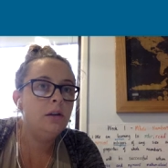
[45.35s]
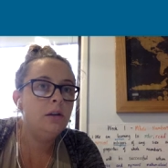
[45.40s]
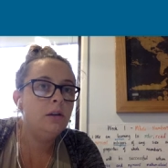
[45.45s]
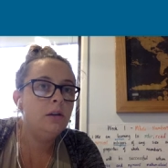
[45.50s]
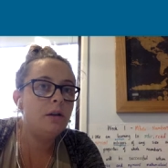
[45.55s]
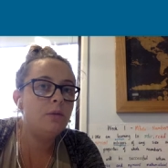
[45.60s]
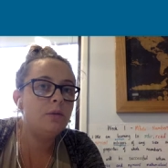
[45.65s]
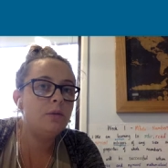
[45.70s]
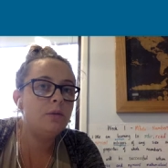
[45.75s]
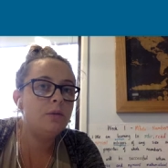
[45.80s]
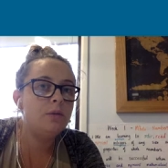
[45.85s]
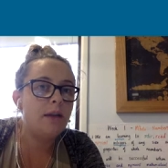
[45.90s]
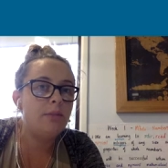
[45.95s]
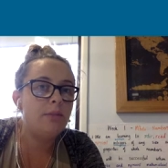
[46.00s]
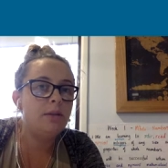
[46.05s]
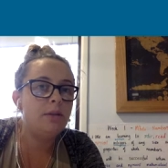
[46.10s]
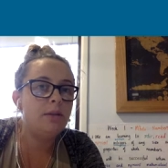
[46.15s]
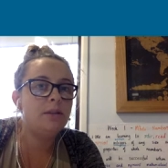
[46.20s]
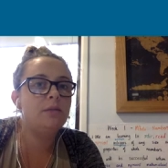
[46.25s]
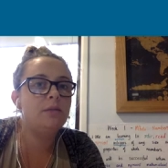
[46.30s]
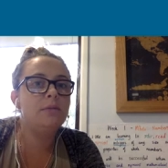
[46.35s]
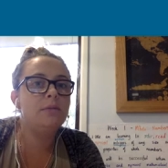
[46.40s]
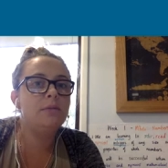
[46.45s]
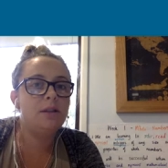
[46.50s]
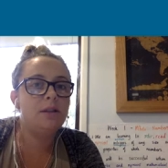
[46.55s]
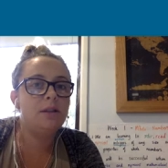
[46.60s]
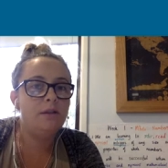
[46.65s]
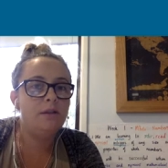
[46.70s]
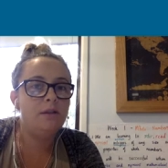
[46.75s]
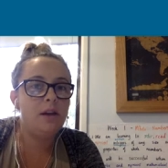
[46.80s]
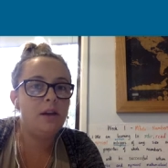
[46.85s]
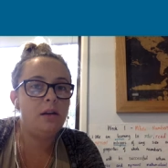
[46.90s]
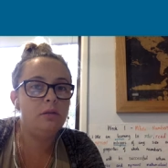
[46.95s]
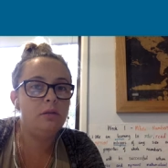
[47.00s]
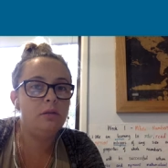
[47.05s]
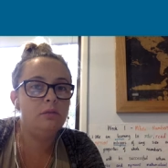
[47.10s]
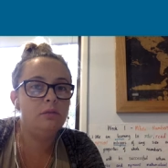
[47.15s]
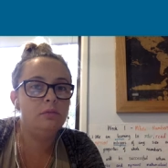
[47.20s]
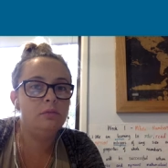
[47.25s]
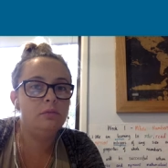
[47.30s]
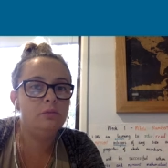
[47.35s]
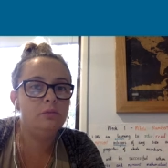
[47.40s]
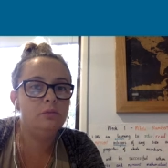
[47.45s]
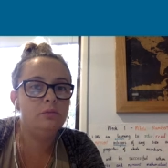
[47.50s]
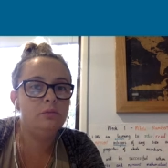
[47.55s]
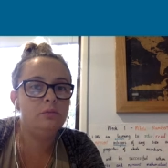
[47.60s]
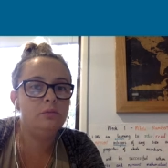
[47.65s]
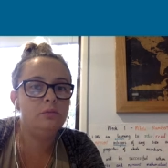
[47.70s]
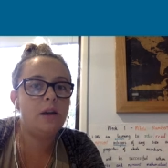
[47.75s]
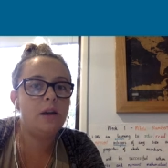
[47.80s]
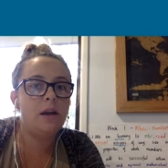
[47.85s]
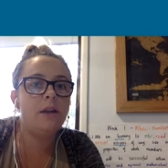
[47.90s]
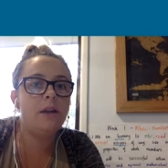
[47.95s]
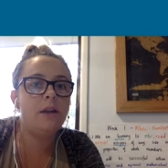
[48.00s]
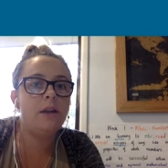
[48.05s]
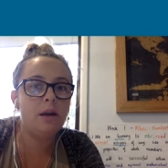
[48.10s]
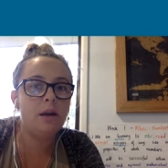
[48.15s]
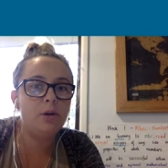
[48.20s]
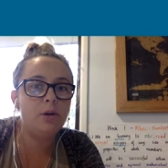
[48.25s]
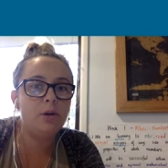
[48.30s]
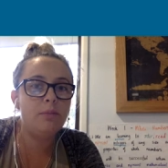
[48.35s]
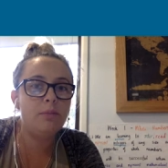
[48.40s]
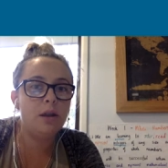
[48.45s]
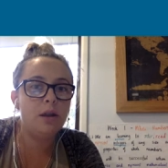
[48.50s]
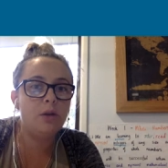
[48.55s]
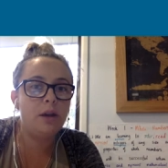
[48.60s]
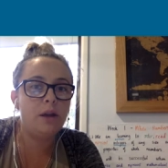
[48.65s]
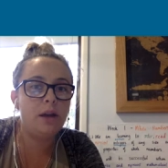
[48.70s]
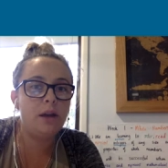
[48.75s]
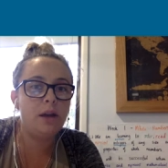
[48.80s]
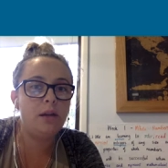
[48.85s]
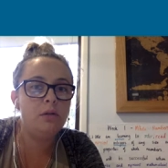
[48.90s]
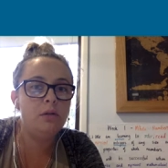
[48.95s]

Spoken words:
it will take me to Matific. And then I put in my login,